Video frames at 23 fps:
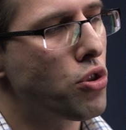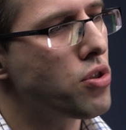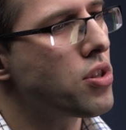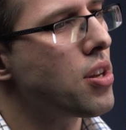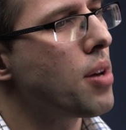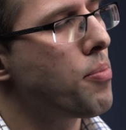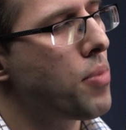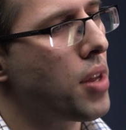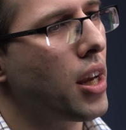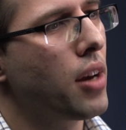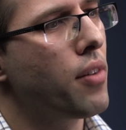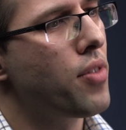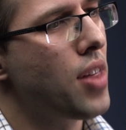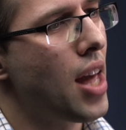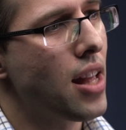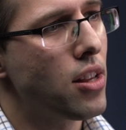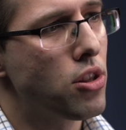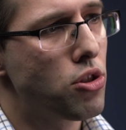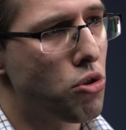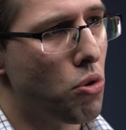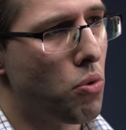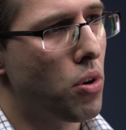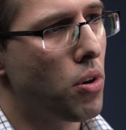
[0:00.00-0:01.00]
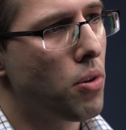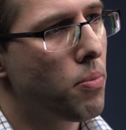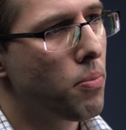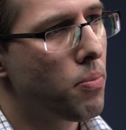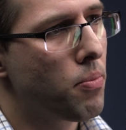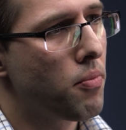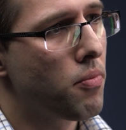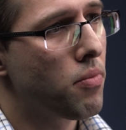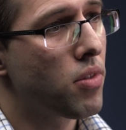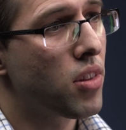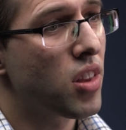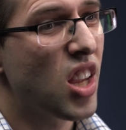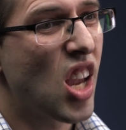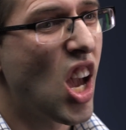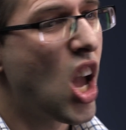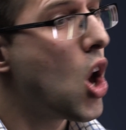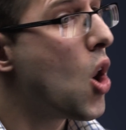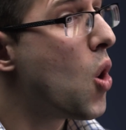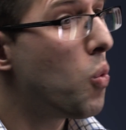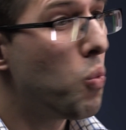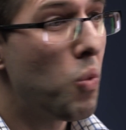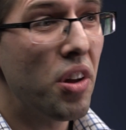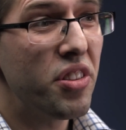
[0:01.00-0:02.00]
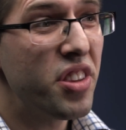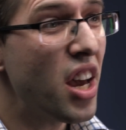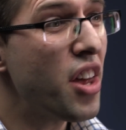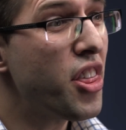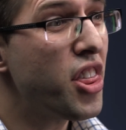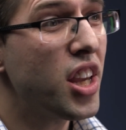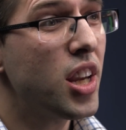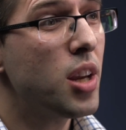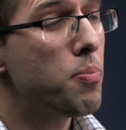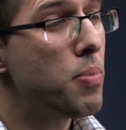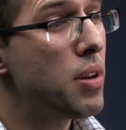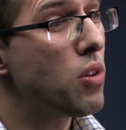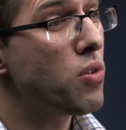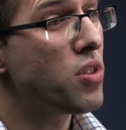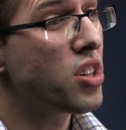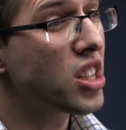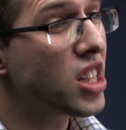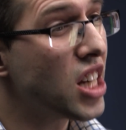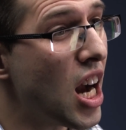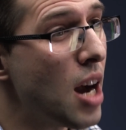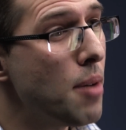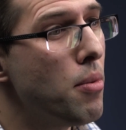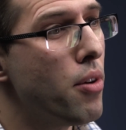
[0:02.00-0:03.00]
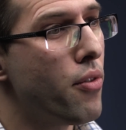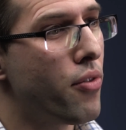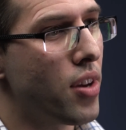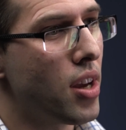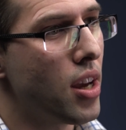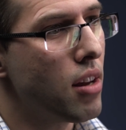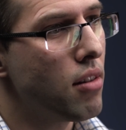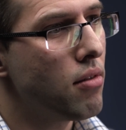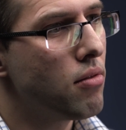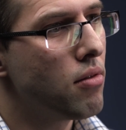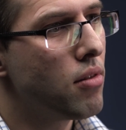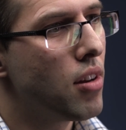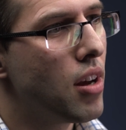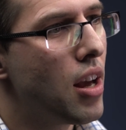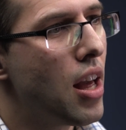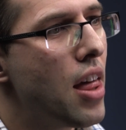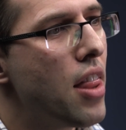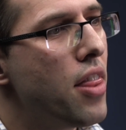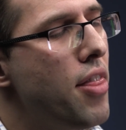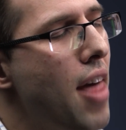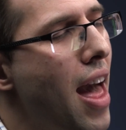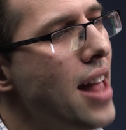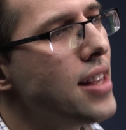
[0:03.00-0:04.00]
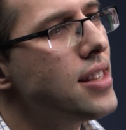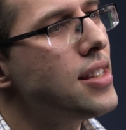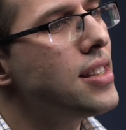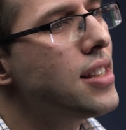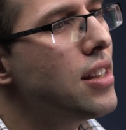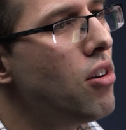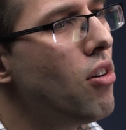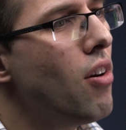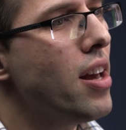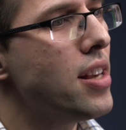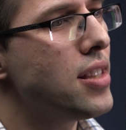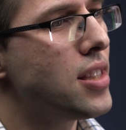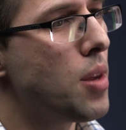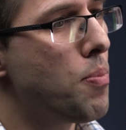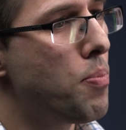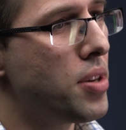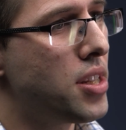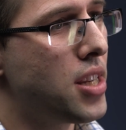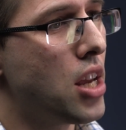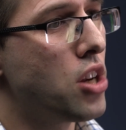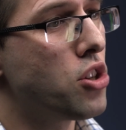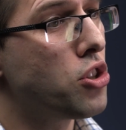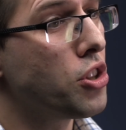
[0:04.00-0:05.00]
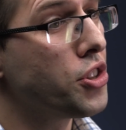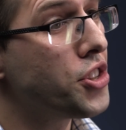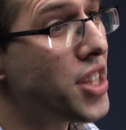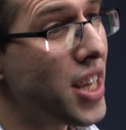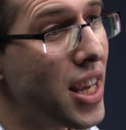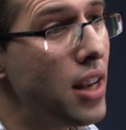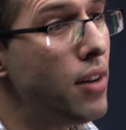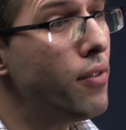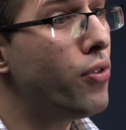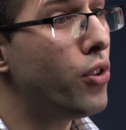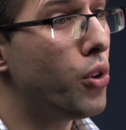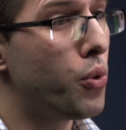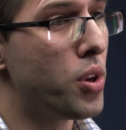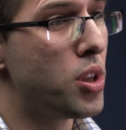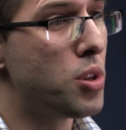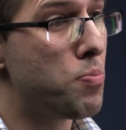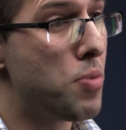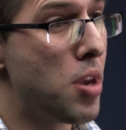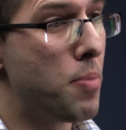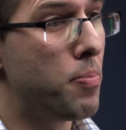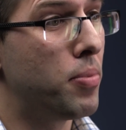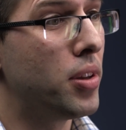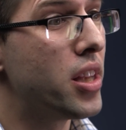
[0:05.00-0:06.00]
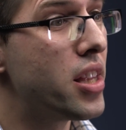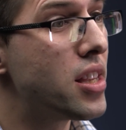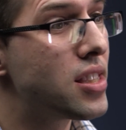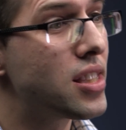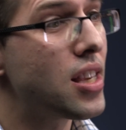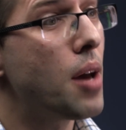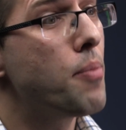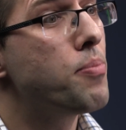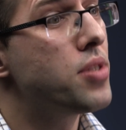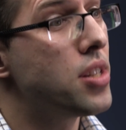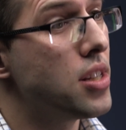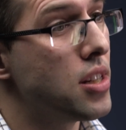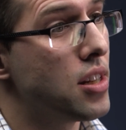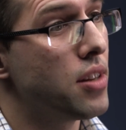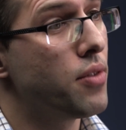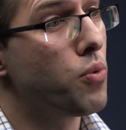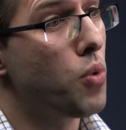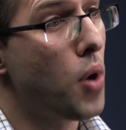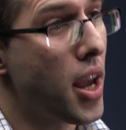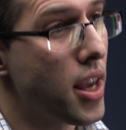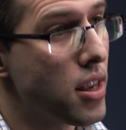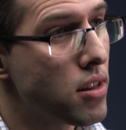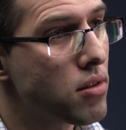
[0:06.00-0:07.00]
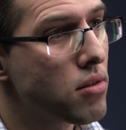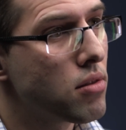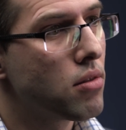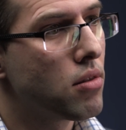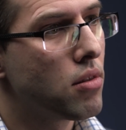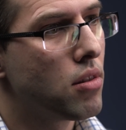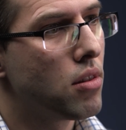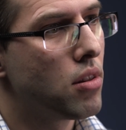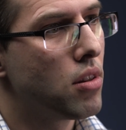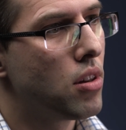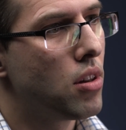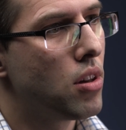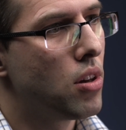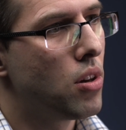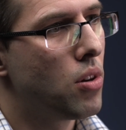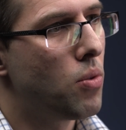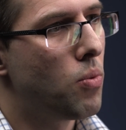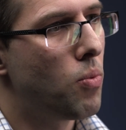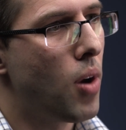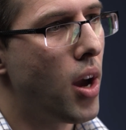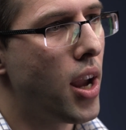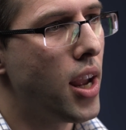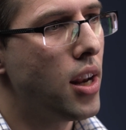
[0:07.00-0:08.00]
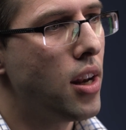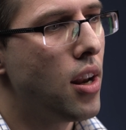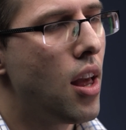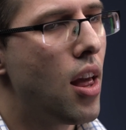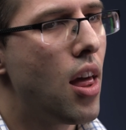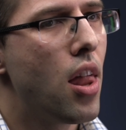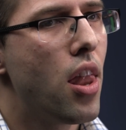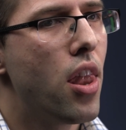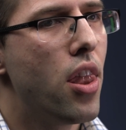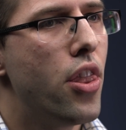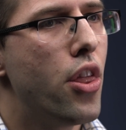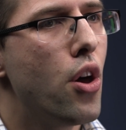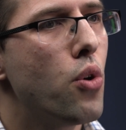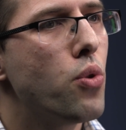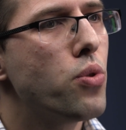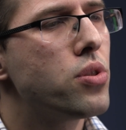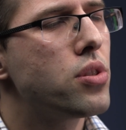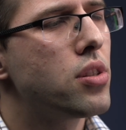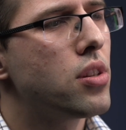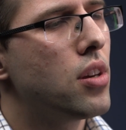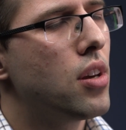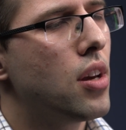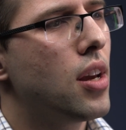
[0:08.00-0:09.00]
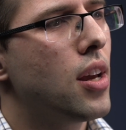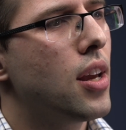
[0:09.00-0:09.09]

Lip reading: or something of that sort. While nothing appeared to come of it, that still has the potential to influence people in substantive ways, right? Those